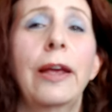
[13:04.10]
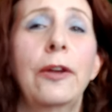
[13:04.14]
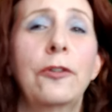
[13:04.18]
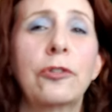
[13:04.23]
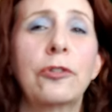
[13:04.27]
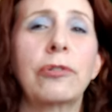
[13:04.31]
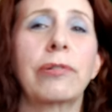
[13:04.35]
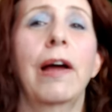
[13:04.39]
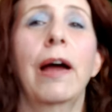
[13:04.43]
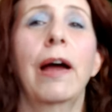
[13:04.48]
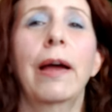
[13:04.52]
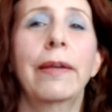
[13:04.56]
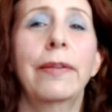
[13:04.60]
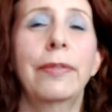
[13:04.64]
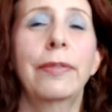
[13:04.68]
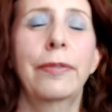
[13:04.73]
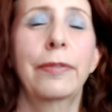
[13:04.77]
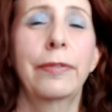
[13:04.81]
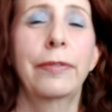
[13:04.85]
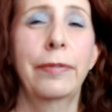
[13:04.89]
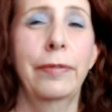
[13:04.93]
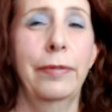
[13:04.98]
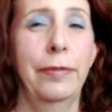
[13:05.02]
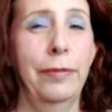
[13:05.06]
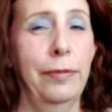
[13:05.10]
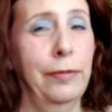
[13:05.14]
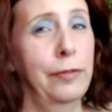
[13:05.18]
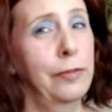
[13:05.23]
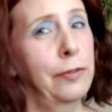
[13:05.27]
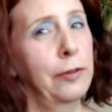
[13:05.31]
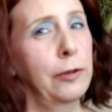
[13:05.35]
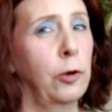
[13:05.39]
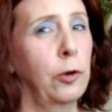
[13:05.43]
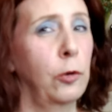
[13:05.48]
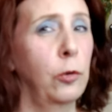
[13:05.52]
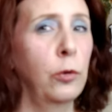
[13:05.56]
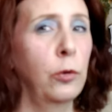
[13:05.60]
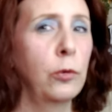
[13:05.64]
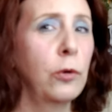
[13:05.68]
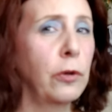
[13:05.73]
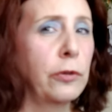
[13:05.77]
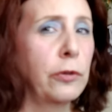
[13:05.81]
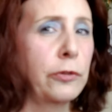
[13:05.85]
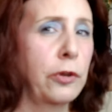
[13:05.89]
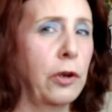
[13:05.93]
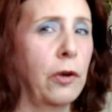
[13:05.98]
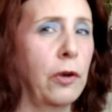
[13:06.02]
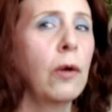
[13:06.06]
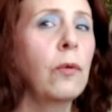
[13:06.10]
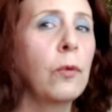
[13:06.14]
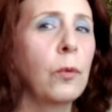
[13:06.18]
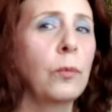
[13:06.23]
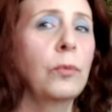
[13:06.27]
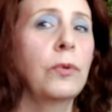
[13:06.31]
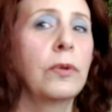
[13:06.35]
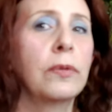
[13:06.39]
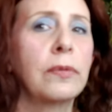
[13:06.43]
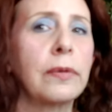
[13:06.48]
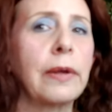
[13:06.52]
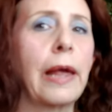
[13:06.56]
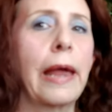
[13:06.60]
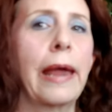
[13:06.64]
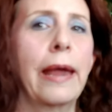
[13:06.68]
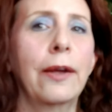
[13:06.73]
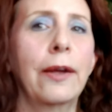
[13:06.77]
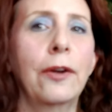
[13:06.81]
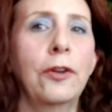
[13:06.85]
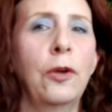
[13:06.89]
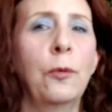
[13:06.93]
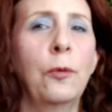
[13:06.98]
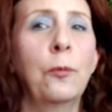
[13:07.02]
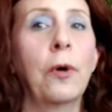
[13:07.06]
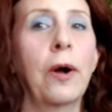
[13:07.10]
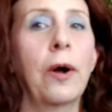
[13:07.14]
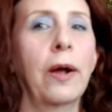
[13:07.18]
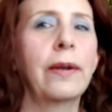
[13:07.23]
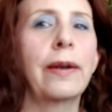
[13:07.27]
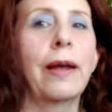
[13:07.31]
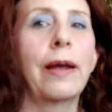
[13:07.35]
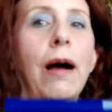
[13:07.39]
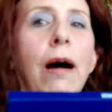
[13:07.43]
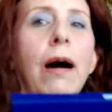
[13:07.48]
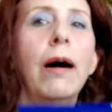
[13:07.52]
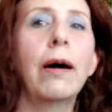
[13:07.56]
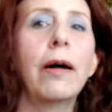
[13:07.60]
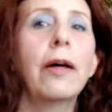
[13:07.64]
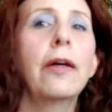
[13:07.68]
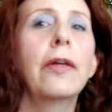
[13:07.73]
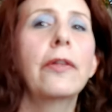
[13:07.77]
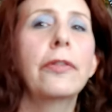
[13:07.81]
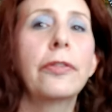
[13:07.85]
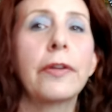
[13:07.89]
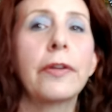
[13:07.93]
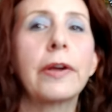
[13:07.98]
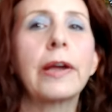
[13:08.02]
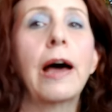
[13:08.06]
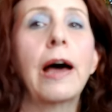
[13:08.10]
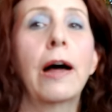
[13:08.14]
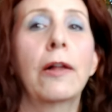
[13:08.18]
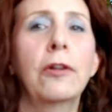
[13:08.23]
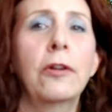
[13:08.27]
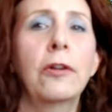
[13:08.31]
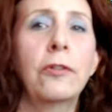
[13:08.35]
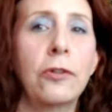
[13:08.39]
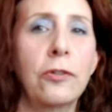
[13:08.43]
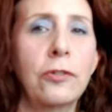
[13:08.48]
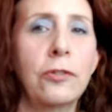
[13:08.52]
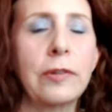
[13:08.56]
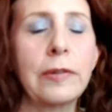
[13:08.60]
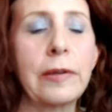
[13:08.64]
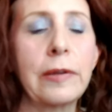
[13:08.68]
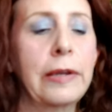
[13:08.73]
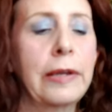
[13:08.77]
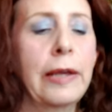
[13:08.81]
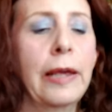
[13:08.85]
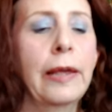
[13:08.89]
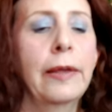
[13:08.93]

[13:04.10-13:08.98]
to try the cool tones and you want all the colors,